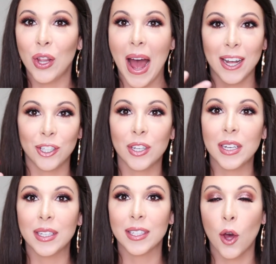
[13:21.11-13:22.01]

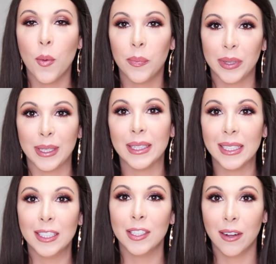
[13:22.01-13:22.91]
lashes
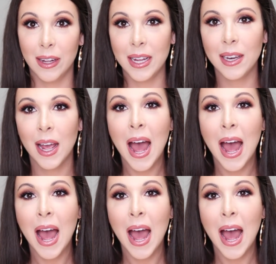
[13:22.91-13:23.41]
completely done.